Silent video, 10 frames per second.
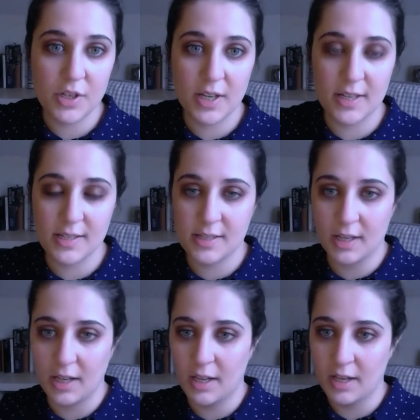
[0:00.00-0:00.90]
is
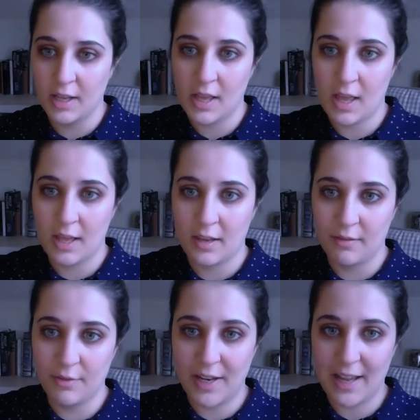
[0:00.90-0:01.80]

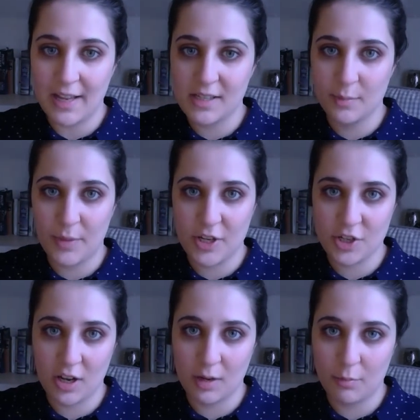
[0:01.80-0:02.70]
Villette by
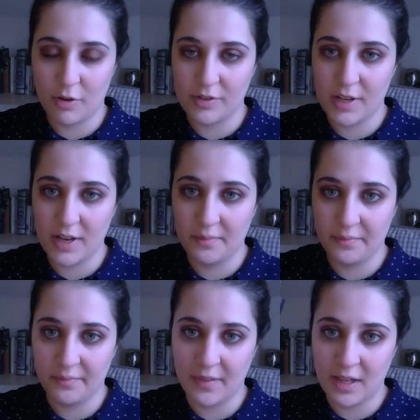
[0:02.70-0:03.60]
Charlotte Bronte.
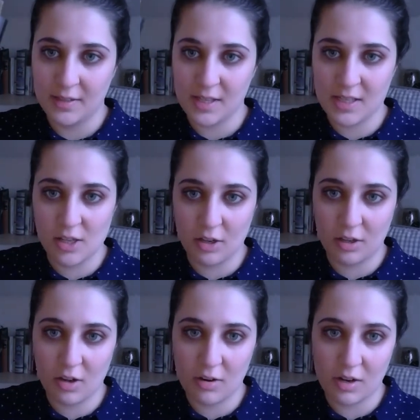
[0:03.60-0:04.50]
Doesn't look
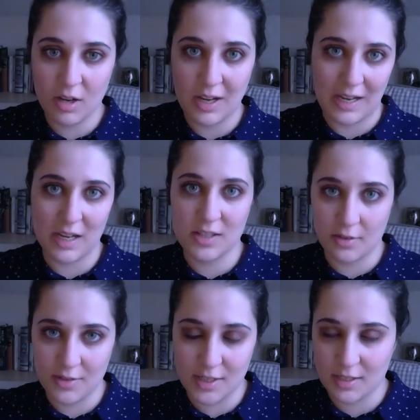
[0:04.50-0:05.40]
long, is
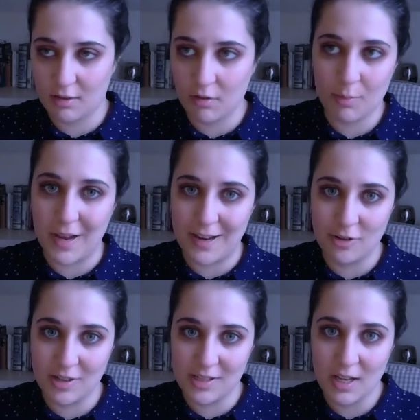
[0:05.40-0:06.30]
over 600
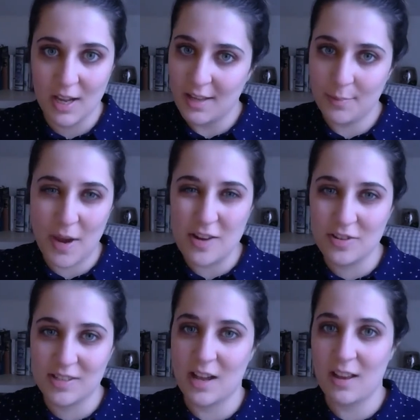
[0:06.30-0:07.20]
pages. The
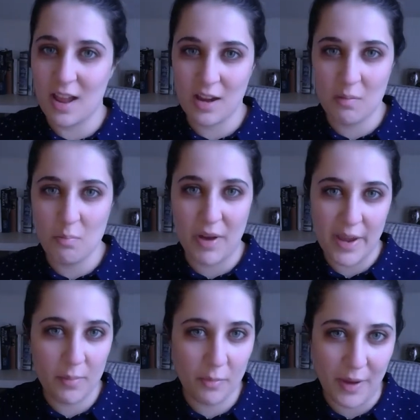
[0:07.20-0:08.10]
pages are like
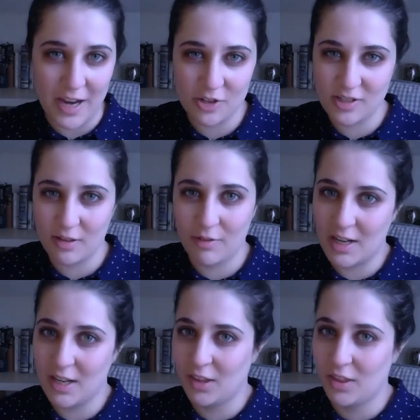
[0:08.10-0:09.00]
Bible pages, they're
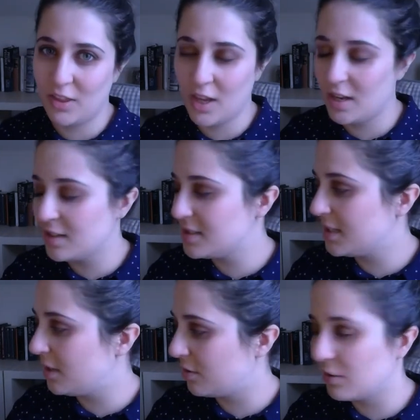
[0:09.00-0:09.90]
really thin,
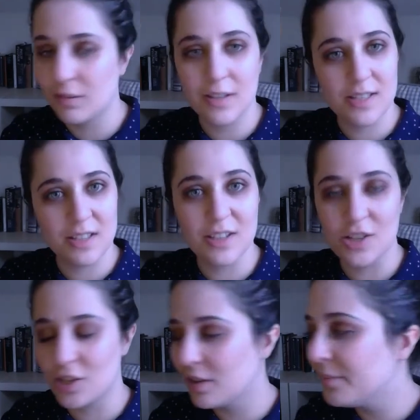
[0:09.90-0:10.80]
see-through in this
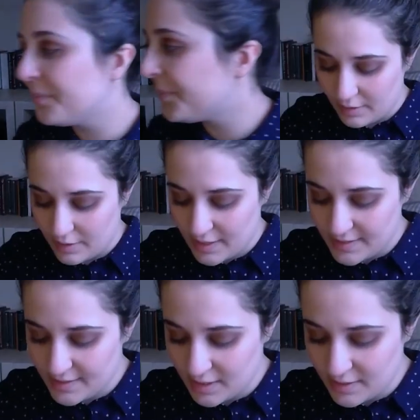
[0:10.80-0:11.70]
edition. I
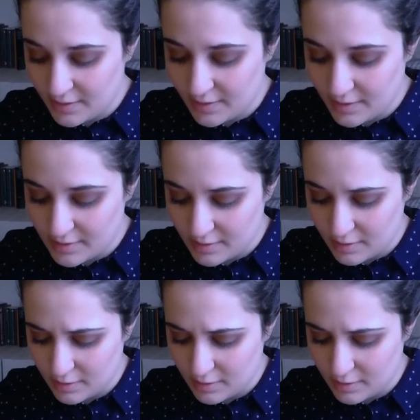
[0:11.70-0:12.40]
started this